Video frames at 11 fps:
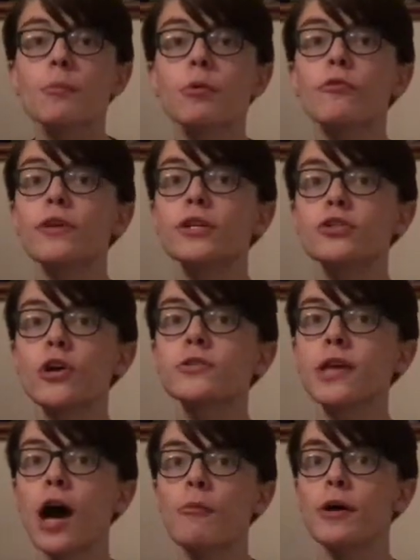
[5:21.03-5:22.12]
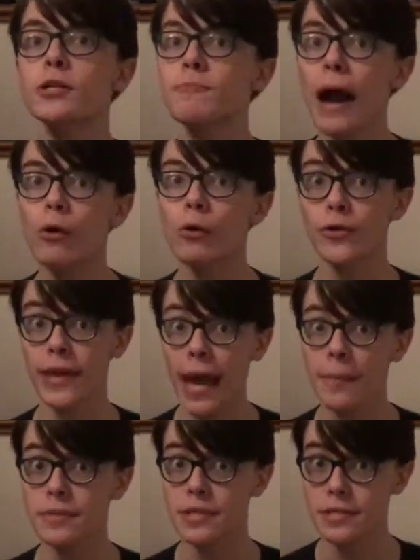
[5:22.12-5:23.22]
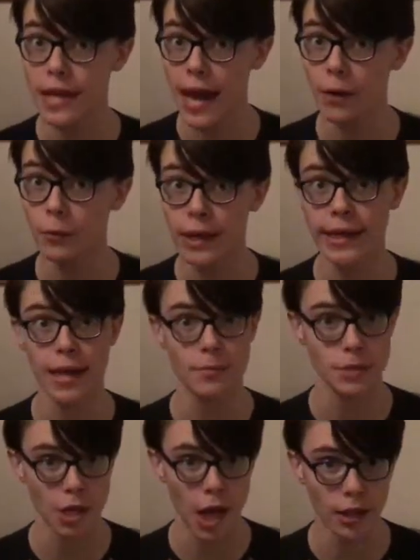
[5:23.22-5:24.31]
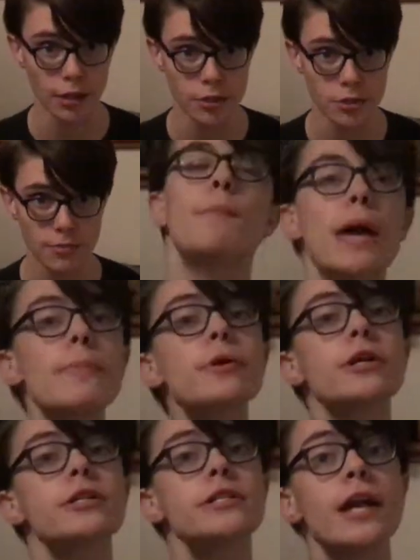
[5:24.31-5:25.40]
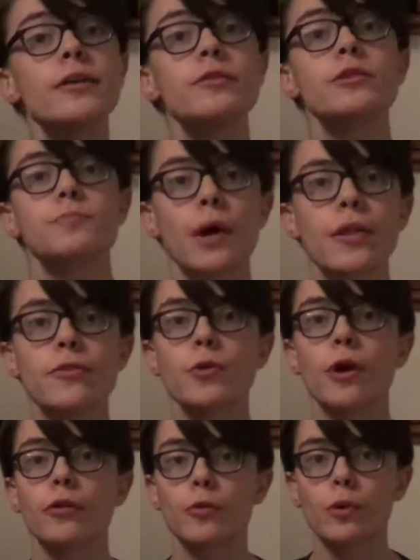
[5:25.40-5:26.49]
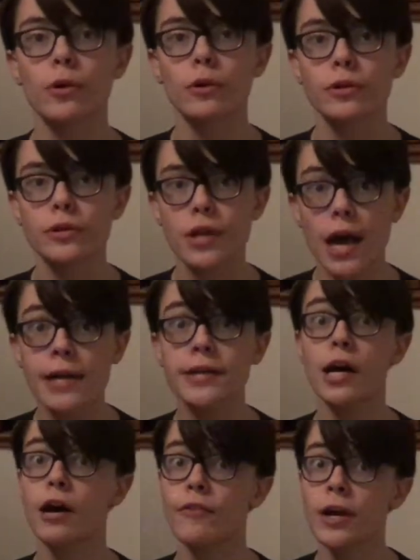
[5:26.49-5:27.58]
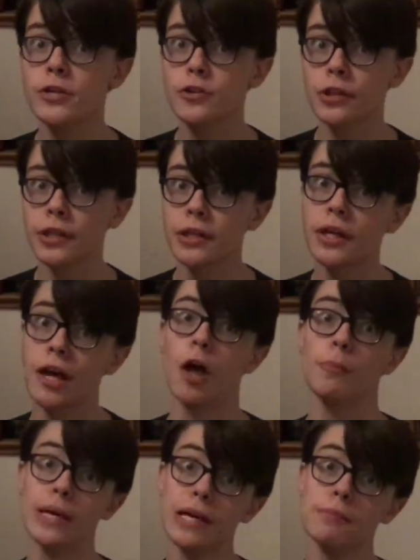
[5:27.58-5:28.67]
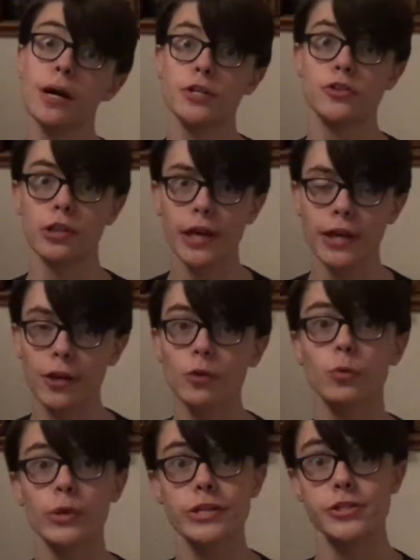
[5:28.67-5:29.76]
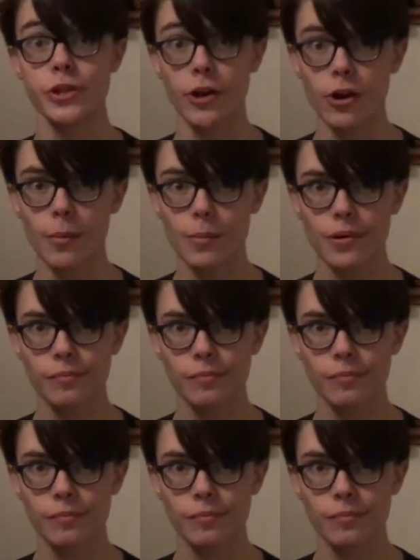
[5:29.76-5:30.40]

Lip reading: proving just how much power the Abbasids had when it came to knowledge. Paper continued to spread throughout the world and eventually, albeit much later, reached Europe.